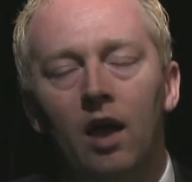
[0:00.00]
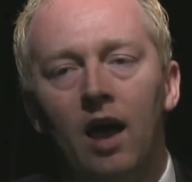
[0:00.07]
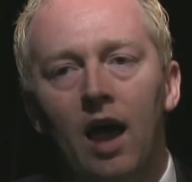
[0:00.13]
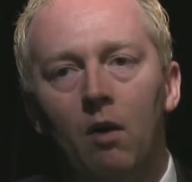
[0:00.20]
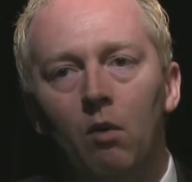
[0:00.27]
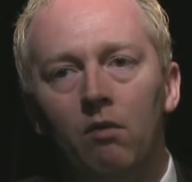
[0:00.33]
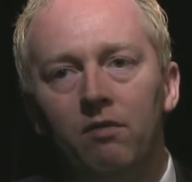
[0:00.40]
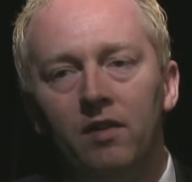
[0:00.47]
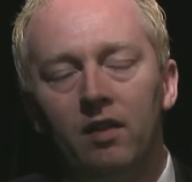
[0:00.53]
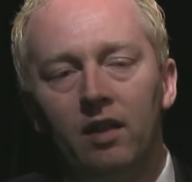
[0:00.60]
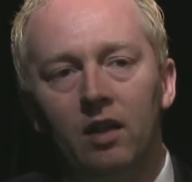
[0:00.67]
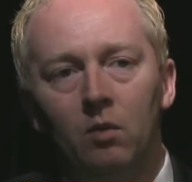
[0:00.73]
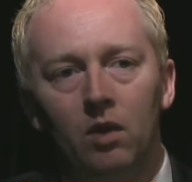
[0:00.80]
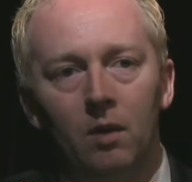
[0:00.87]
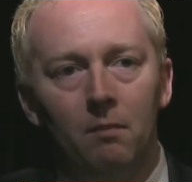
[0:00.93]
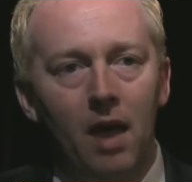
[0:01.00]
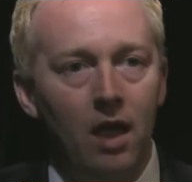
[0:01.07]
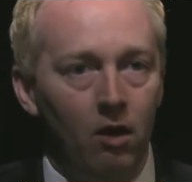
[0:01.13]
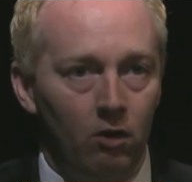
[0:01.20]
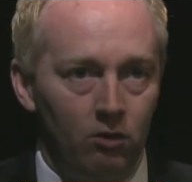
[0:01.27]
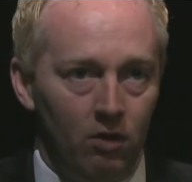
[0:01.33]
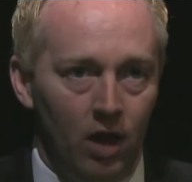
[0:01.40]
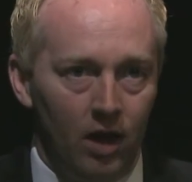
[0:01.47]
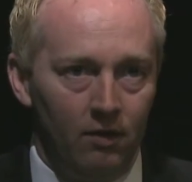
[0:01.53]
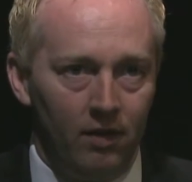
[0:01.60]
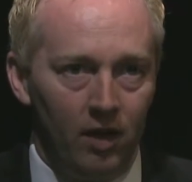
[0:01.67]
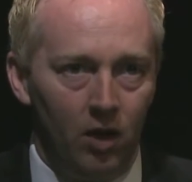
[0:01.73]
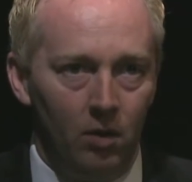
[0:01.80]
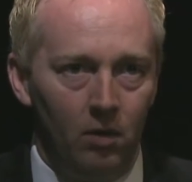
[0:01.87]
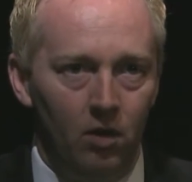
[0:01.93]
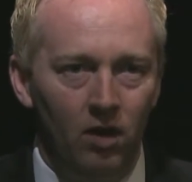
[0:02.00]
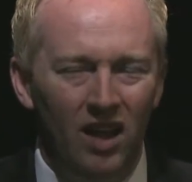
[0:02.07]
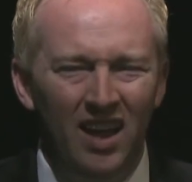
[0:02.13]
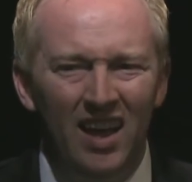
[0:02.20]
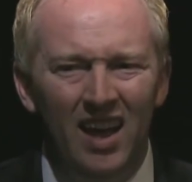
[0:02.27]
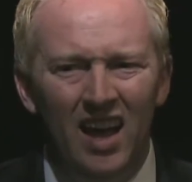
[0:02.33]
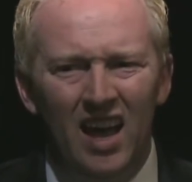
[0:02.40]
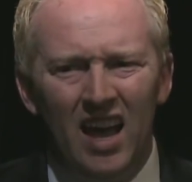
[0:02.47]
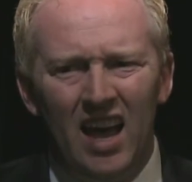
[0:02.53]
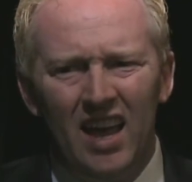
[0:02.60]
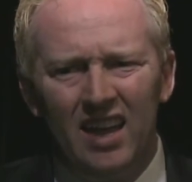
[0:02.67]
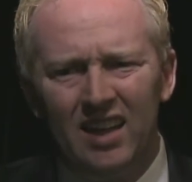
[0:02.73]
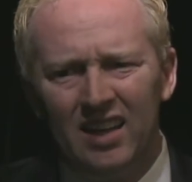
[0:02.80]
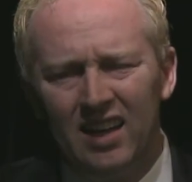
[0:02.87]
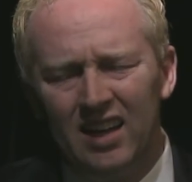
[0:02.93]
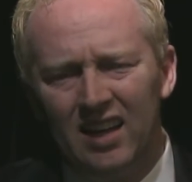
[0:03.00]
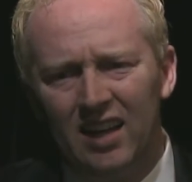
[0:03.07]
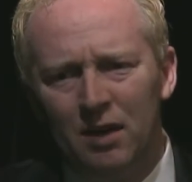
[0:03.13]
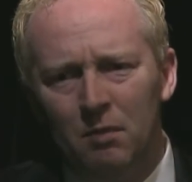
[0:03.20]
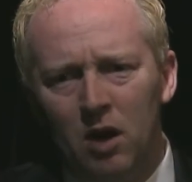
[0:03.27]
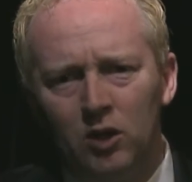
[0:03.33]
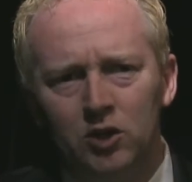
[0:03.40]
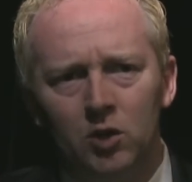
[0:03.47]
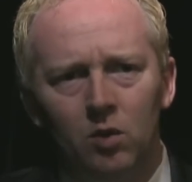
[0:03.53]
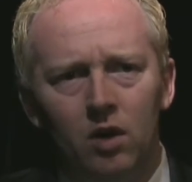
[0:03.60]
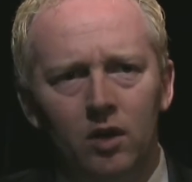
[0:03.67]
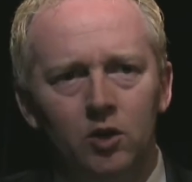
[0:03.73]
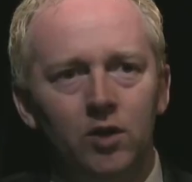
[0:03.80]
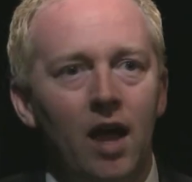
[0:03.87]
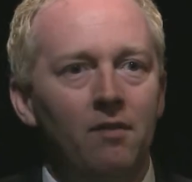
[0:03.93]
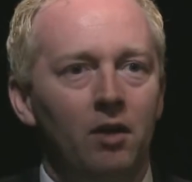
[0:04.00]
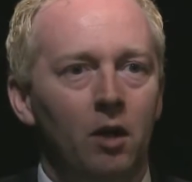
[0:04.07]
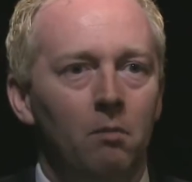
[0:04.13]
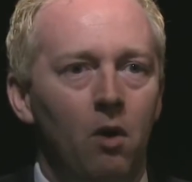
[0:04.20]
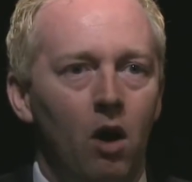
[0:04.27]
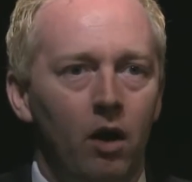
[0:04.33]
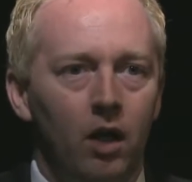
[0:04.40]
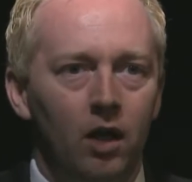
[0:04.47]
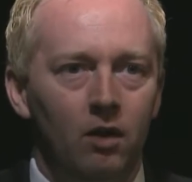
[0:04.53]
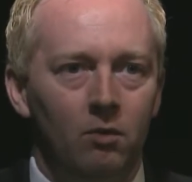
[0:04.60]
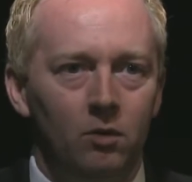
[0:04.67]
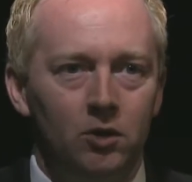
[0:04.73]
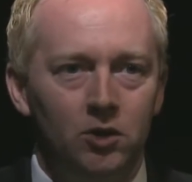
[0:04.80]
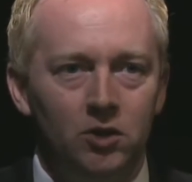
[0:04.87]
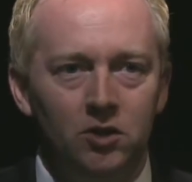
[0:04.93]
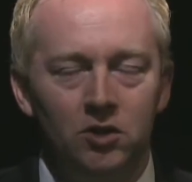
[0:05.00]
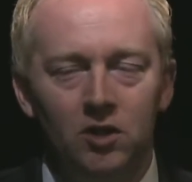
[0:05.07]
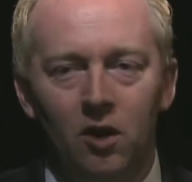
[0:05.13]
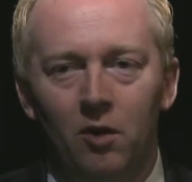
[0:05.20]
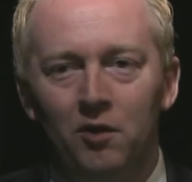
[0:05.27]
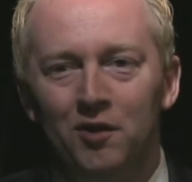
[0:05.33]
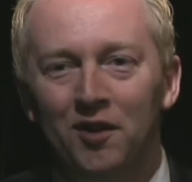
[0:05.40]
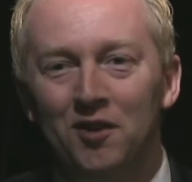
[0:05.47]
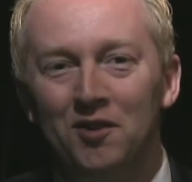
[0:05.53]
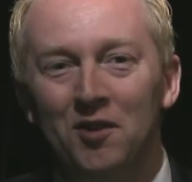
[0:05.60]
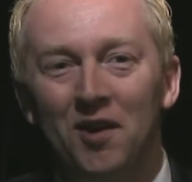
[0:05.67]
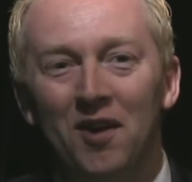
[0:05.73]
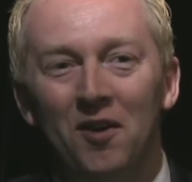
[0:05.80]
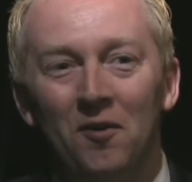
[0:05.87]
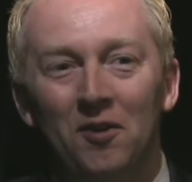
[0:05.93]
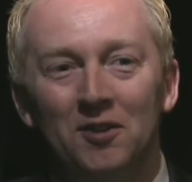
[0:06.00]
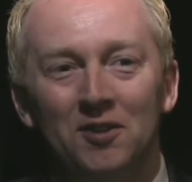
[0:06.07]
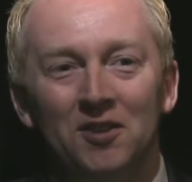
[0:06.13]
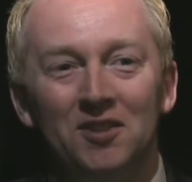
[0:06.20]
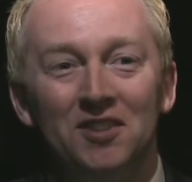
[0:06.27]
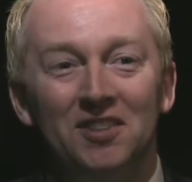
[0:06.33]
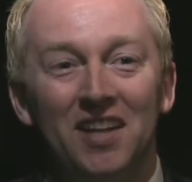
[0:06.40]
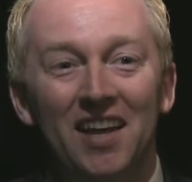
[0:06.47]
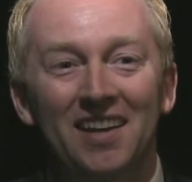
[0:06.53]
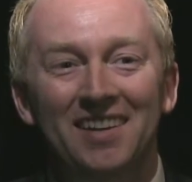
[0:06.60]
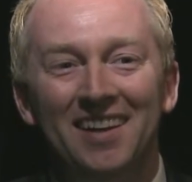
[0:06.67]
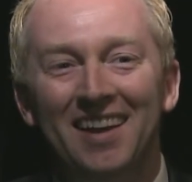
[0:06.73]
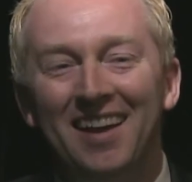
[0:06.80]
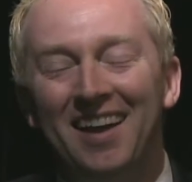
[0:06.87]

I will fill in when the mayor is not available. I'm also on traffic and parking, which is always an issue here at Worcester State,